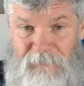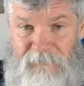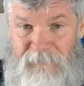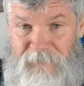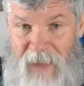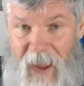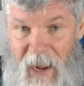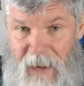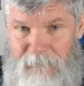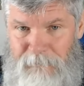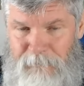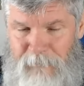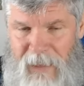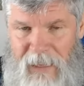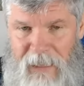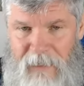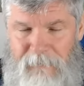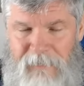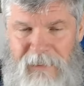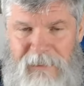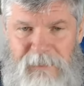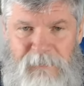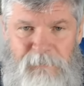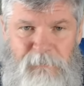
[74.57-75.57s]
debt
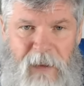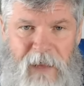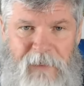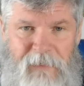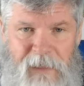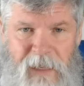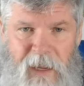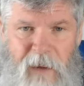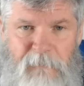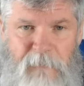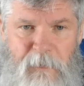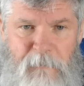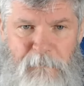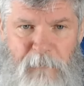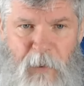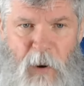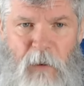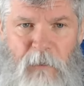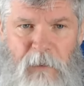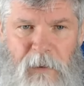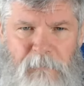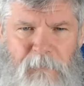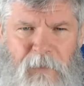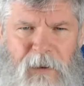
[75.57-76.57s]
payments by the government
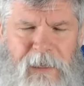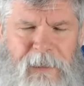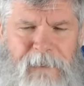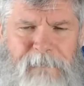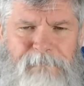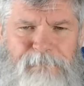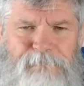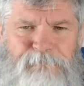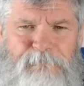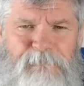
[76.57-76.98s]
borrowing money.